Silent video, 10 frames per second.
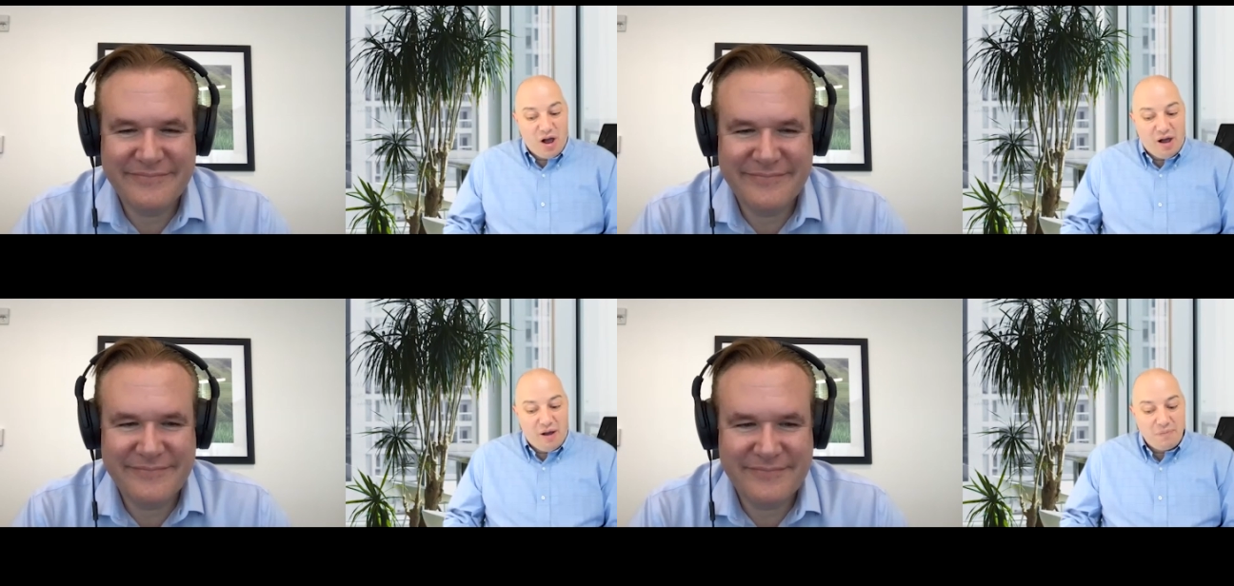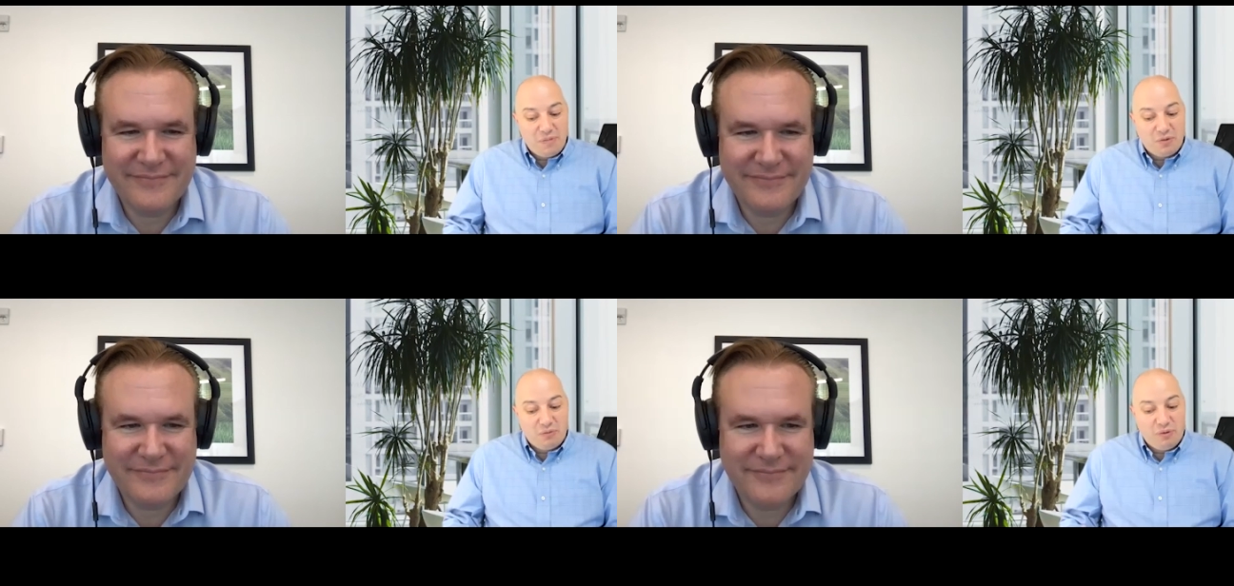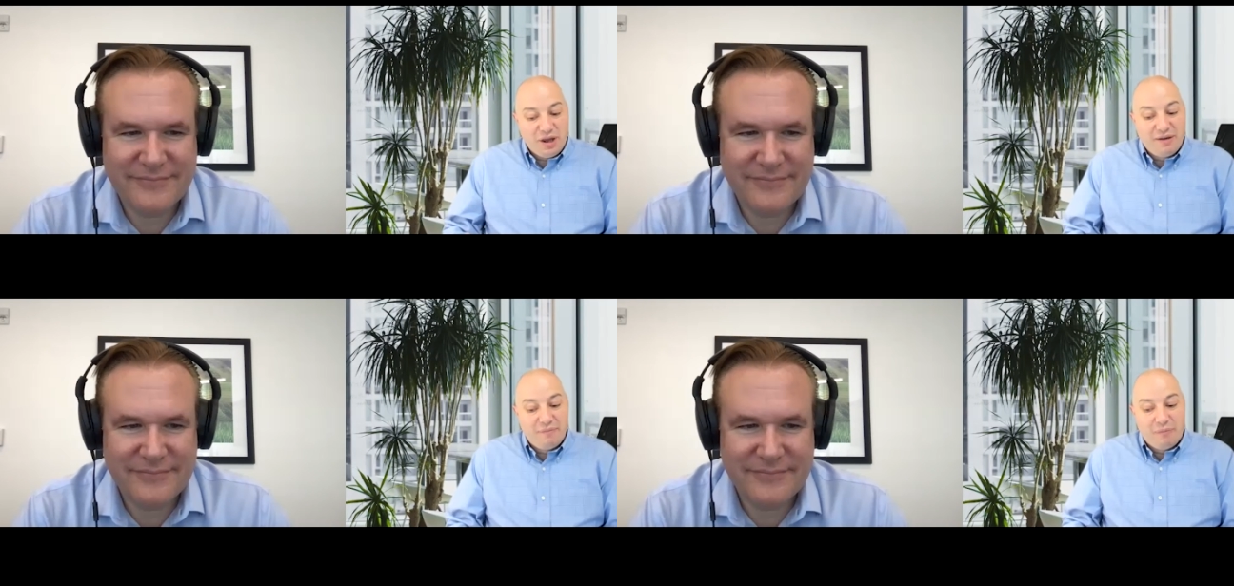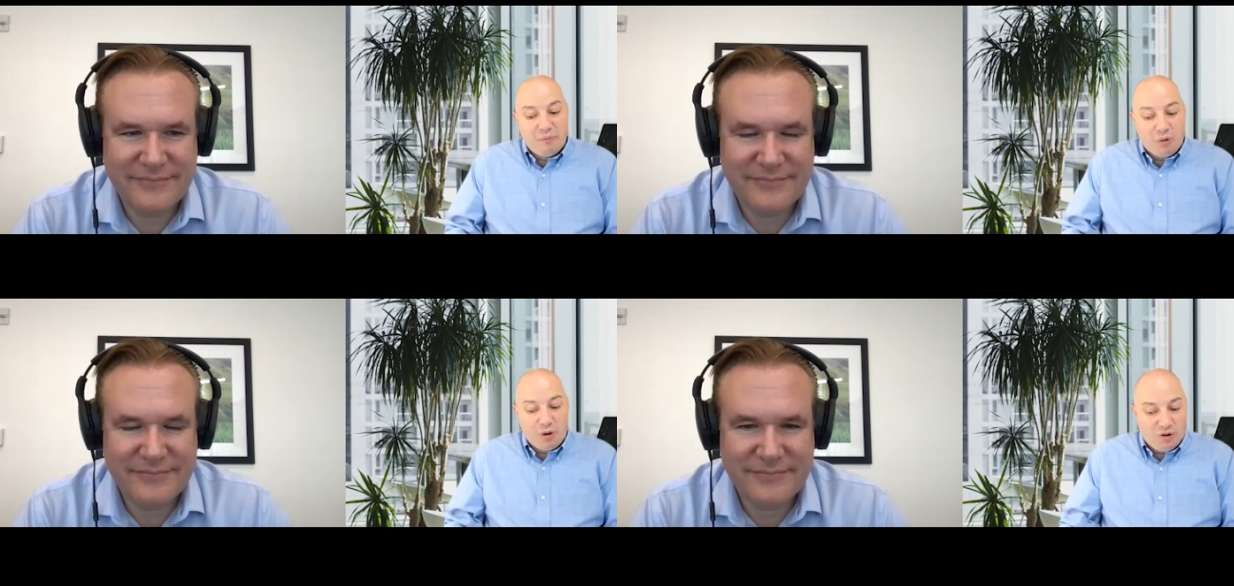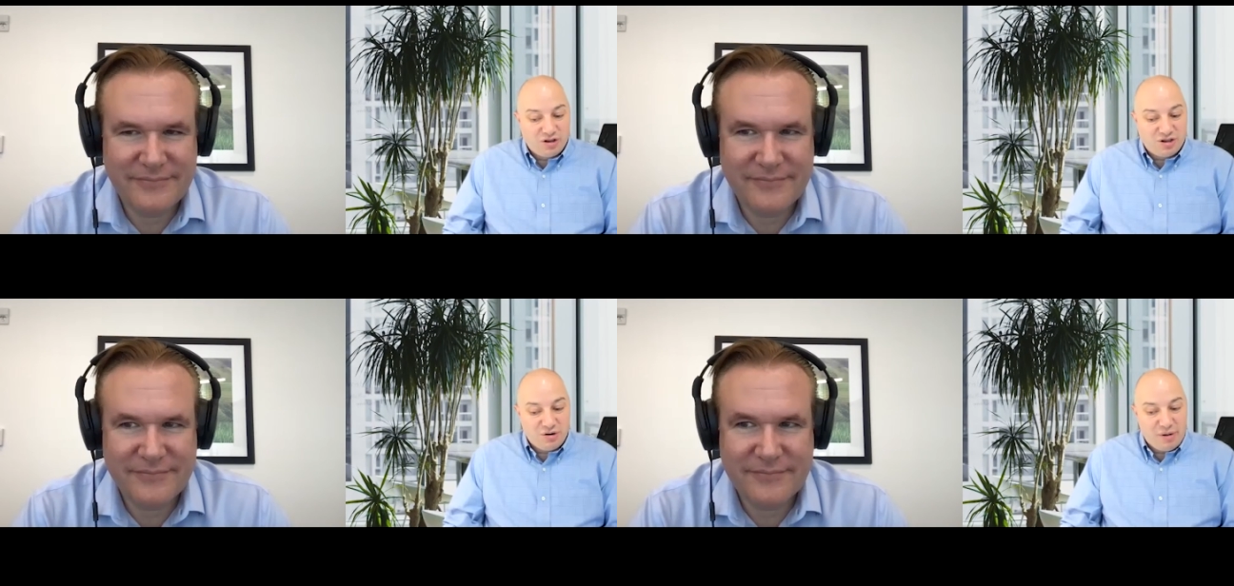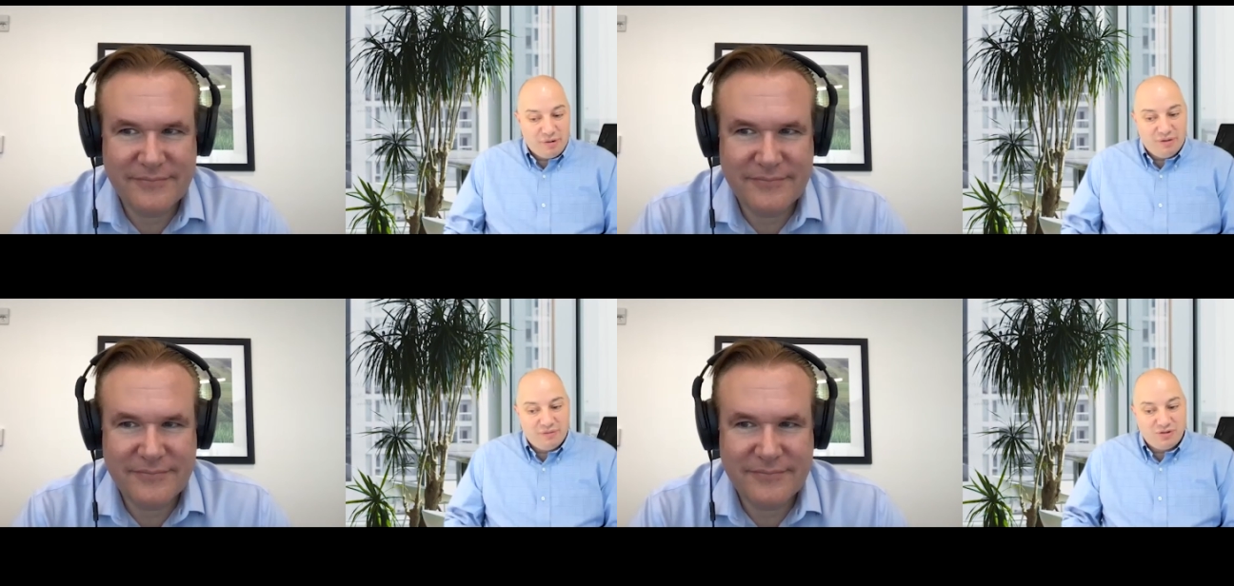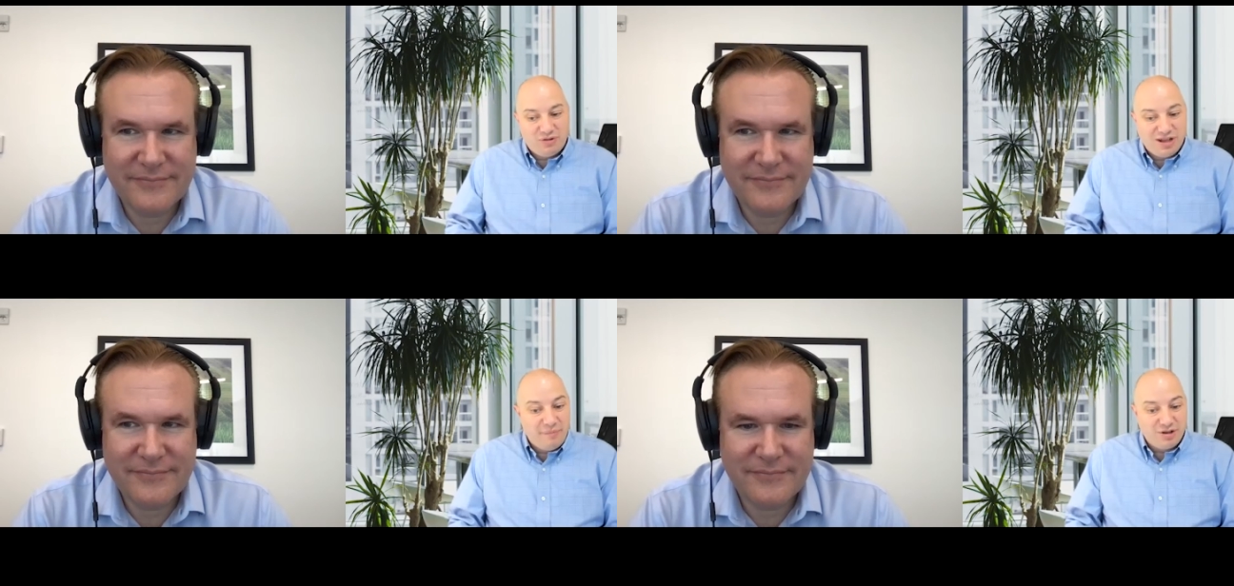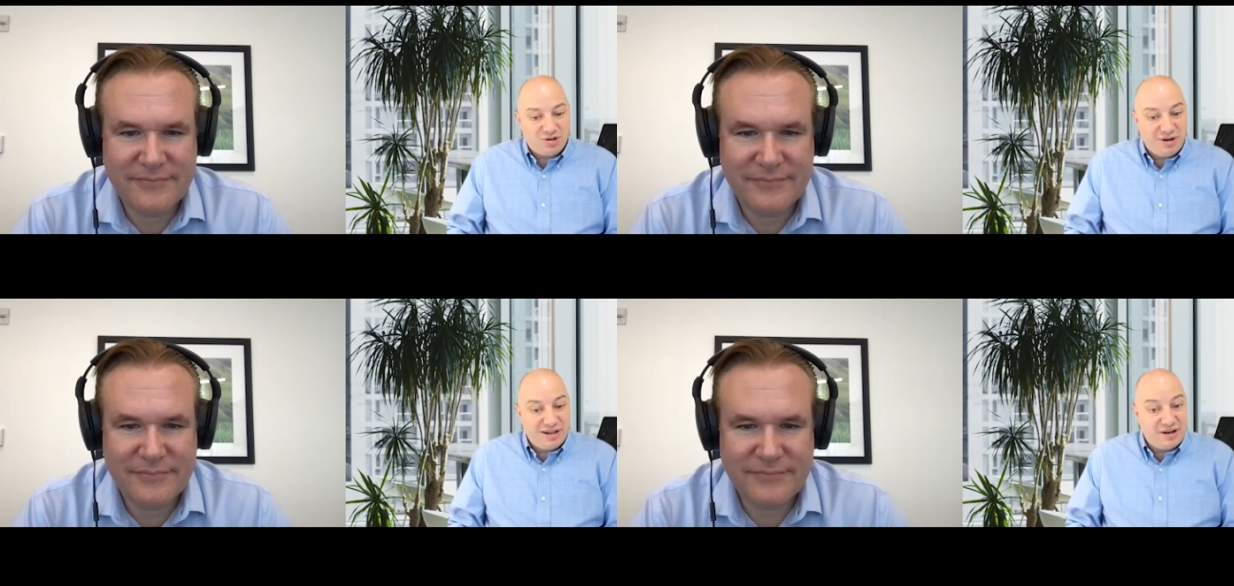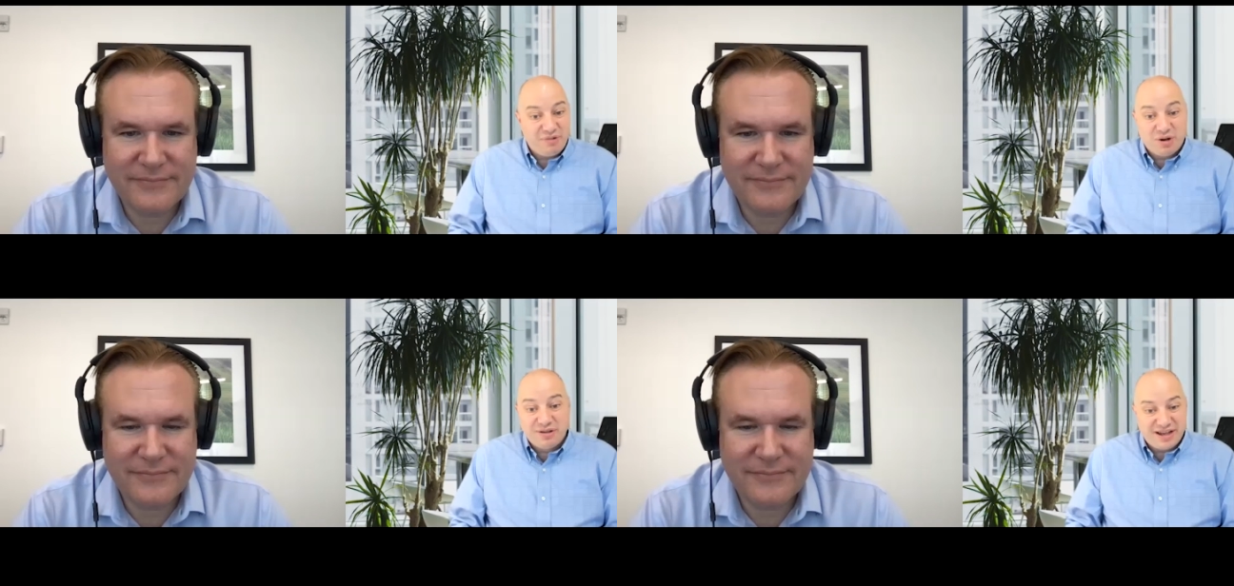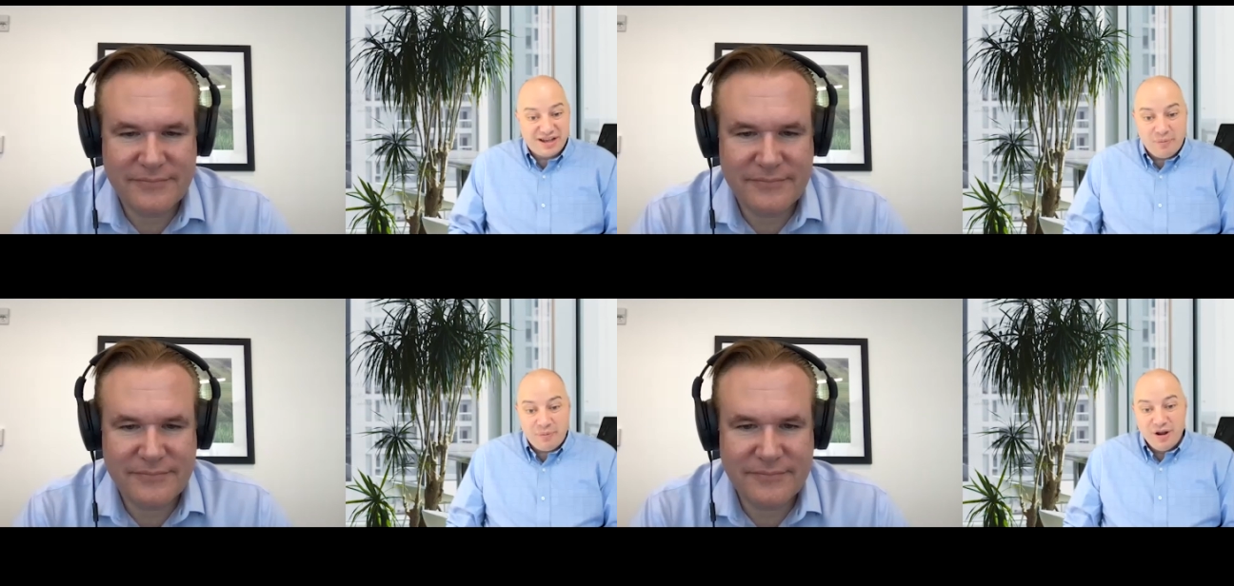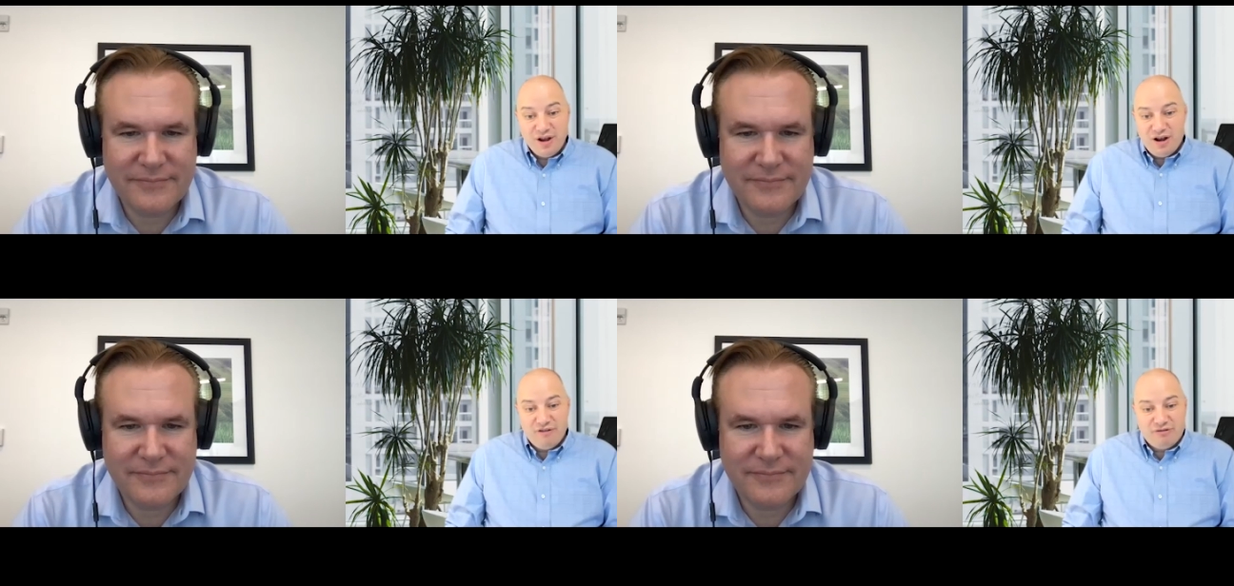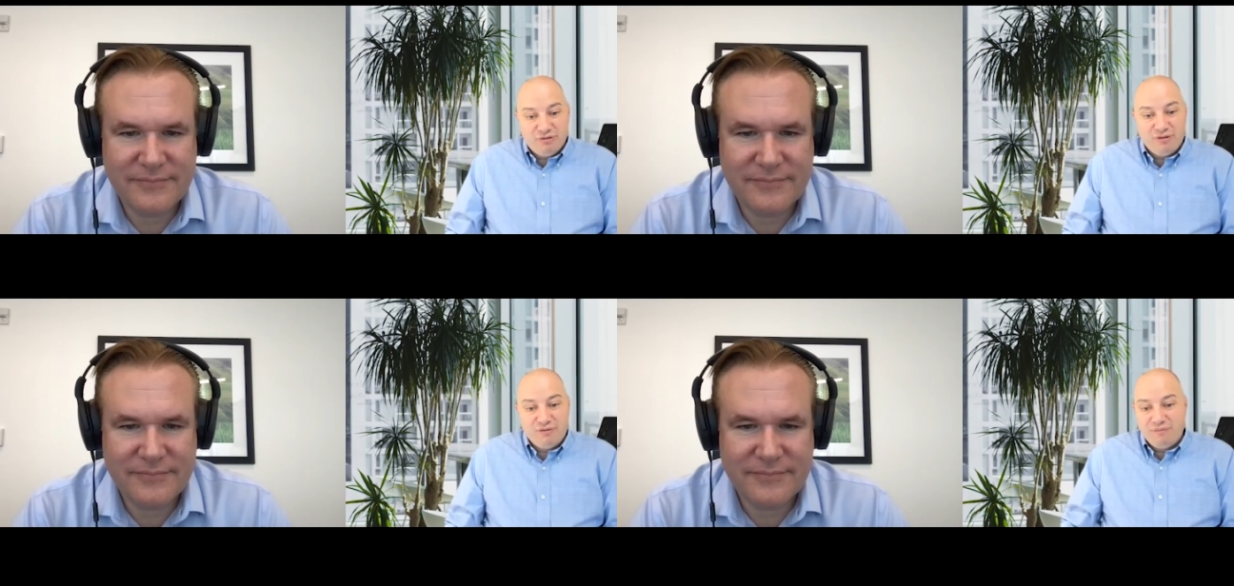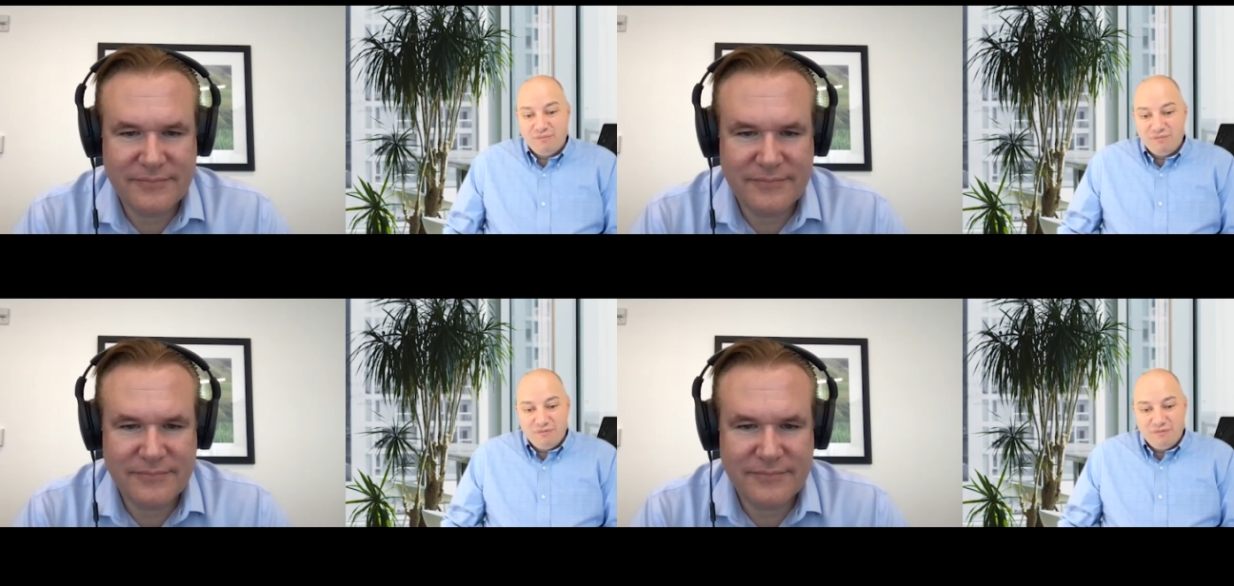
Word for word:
Speaker 1: um, we were also able to demonstrate that we could set up a full